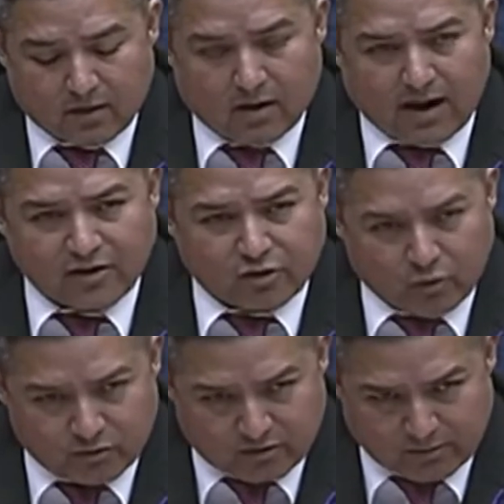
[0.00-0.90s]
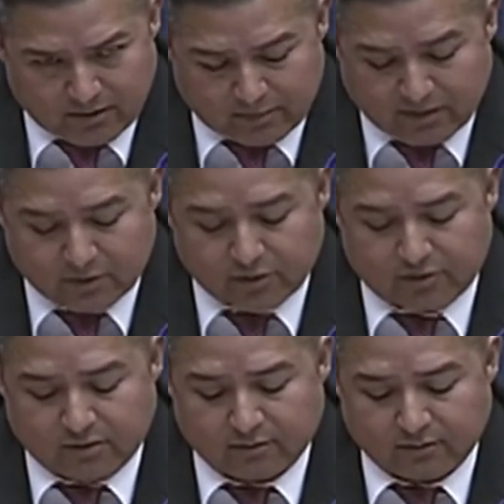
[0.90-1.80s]
I chose to be a
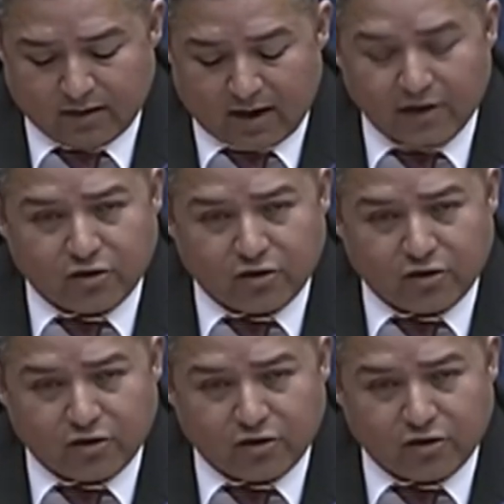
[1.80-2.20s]
pediatrician. I